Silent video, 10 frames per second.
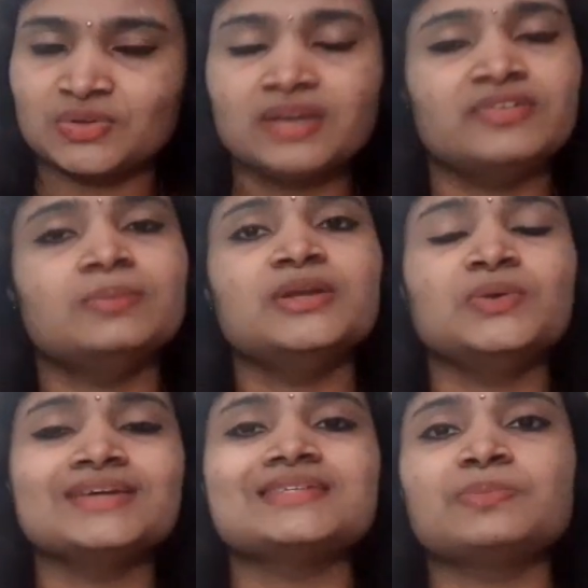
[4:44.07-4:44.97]
Okay. We'll be
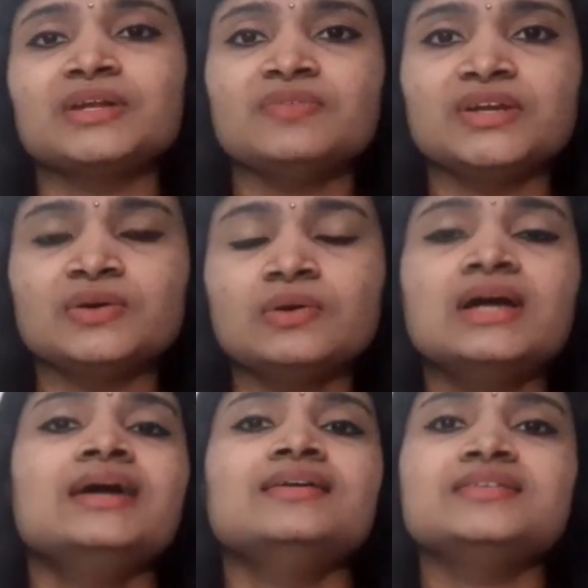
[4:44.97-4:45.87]
doing a separate video
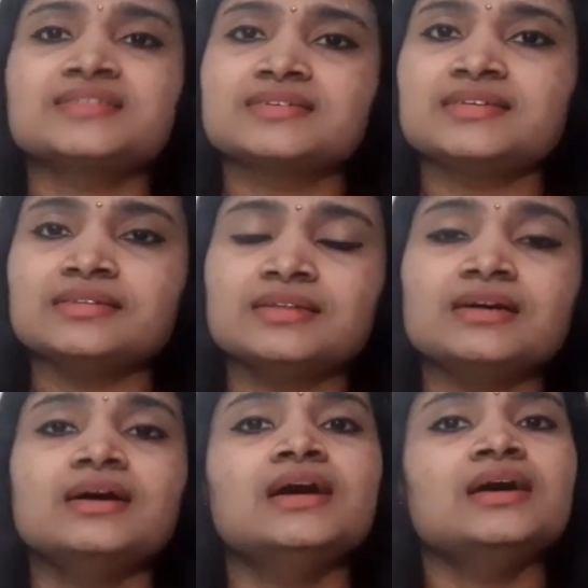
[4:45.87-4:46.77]
discussing the